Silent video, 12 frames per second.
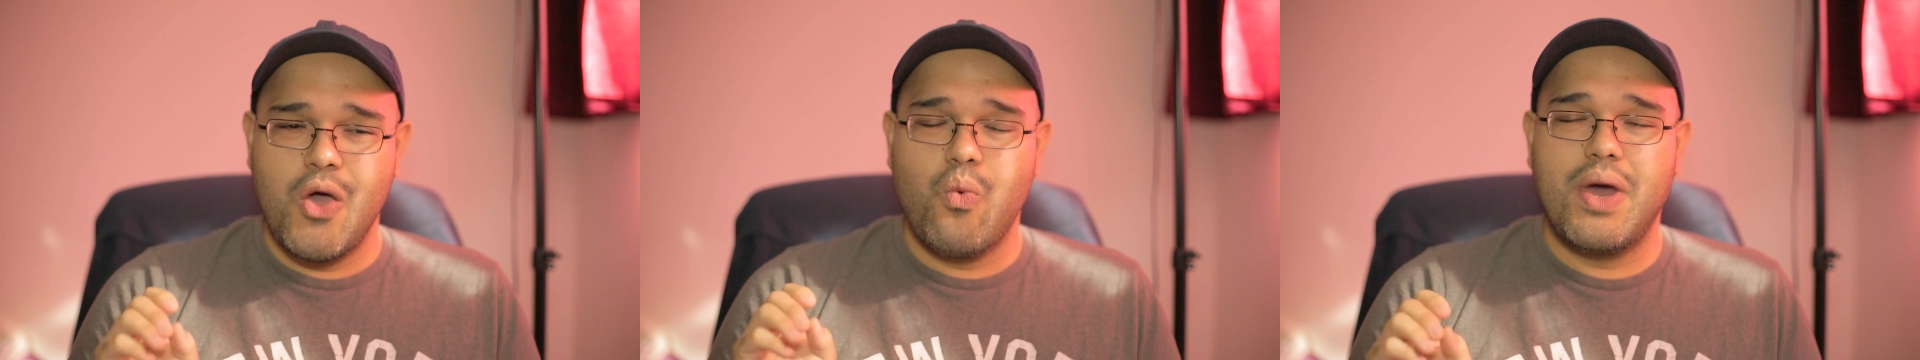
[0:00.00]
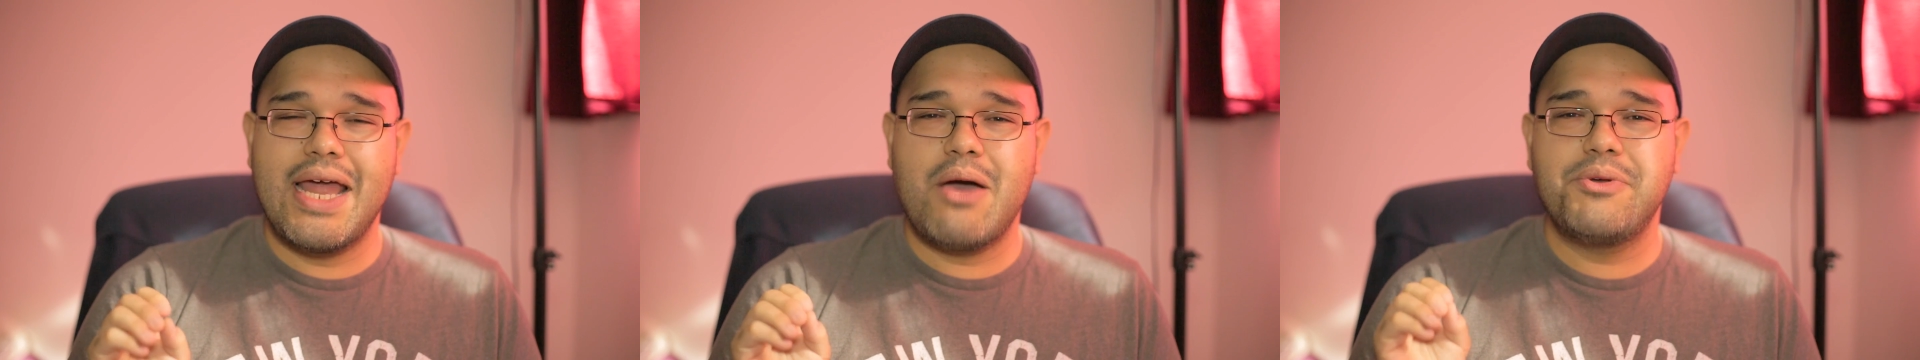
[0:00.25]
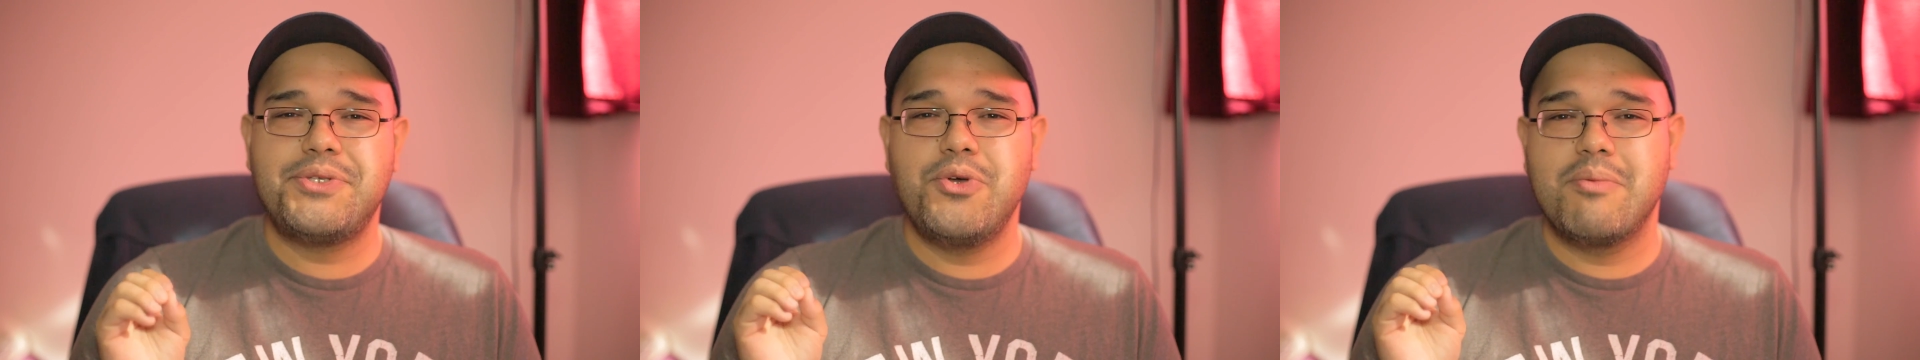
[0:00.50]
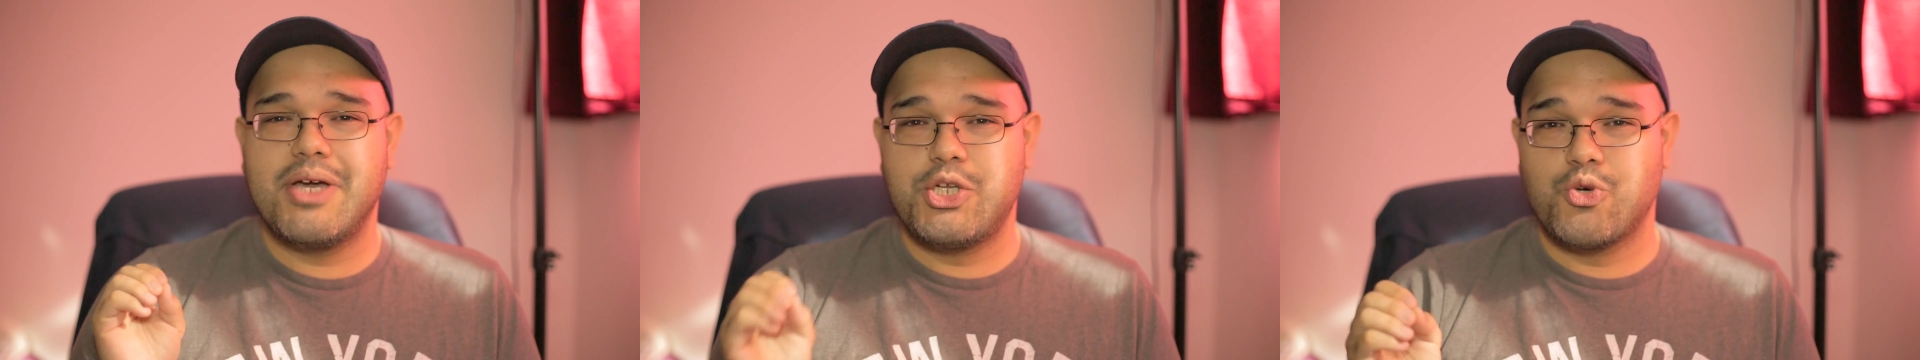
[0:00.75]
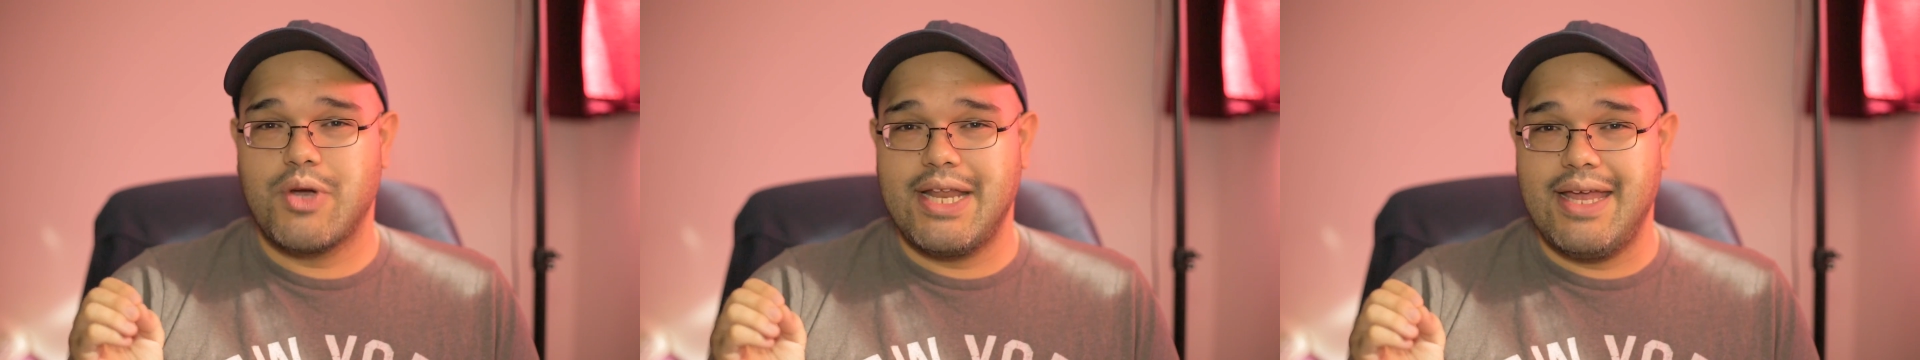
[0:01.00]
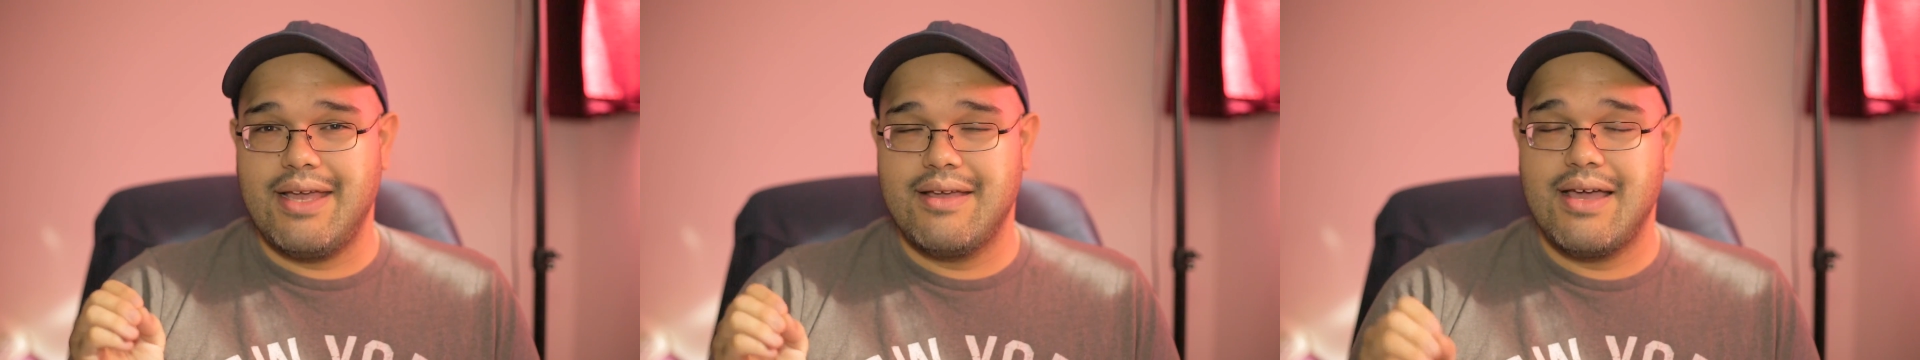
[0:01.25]
When I was doing my
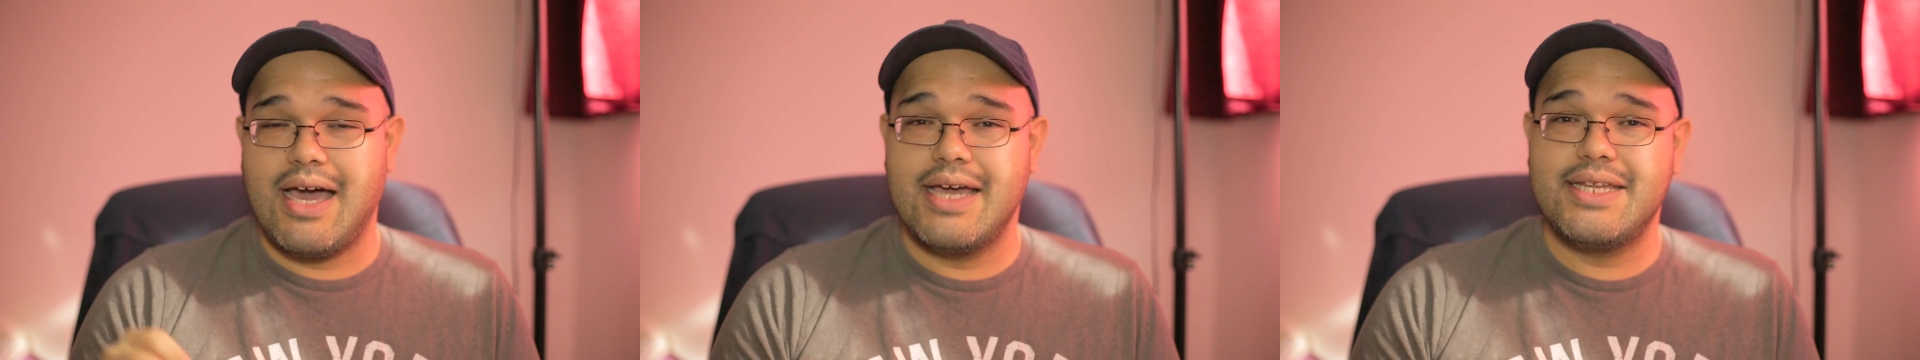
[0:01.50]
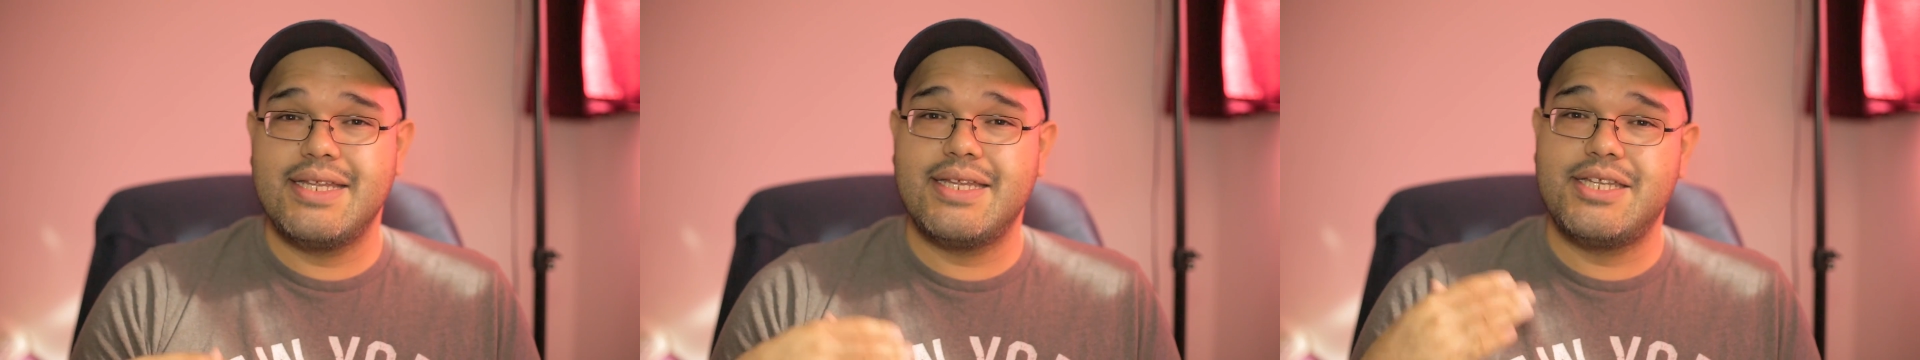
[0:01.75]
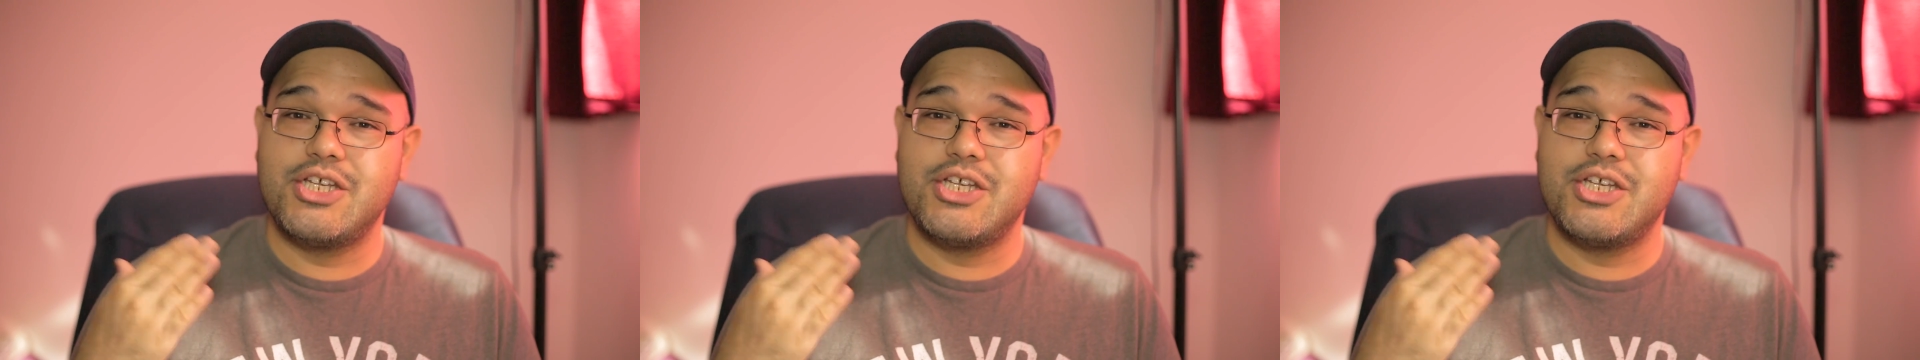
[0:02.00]
training, I did a